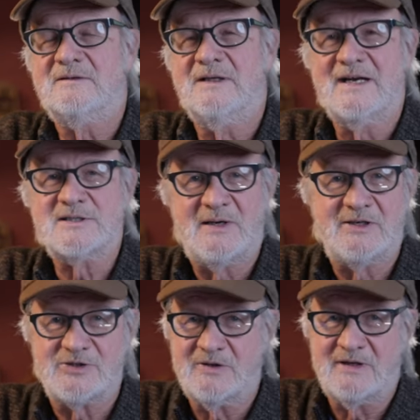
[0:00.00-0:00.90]
the next
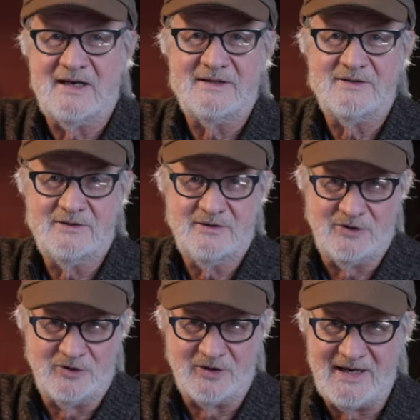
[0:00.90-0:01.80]
picture that
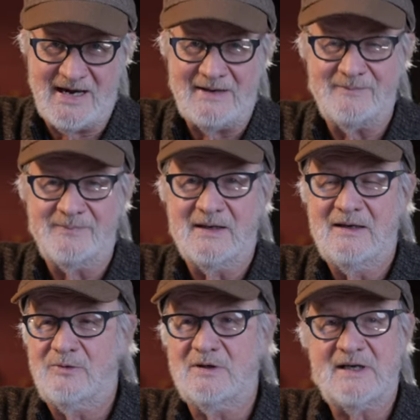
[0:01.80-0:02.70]
you're looking at
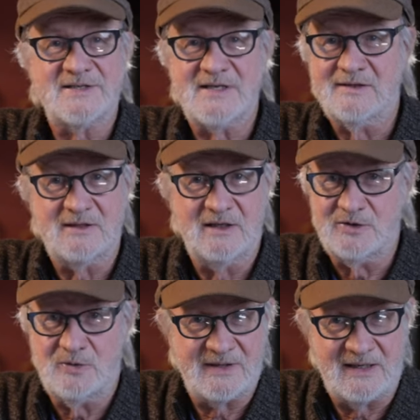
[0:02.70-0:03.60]
really has nothing to
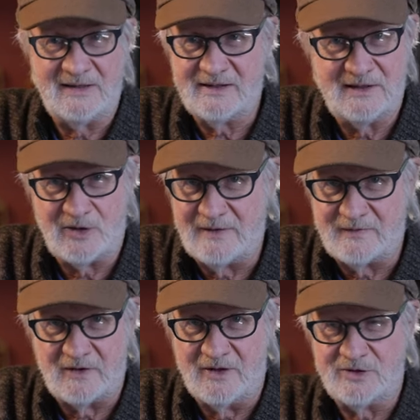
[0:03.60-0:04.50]
do with anything you're
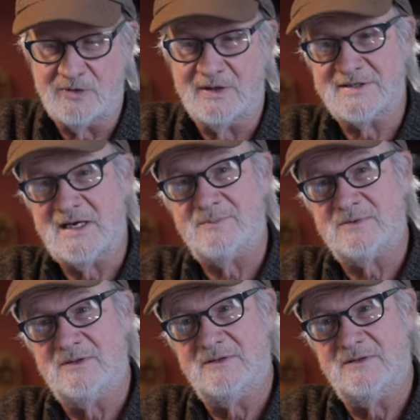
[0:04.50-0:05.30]
ever going to do except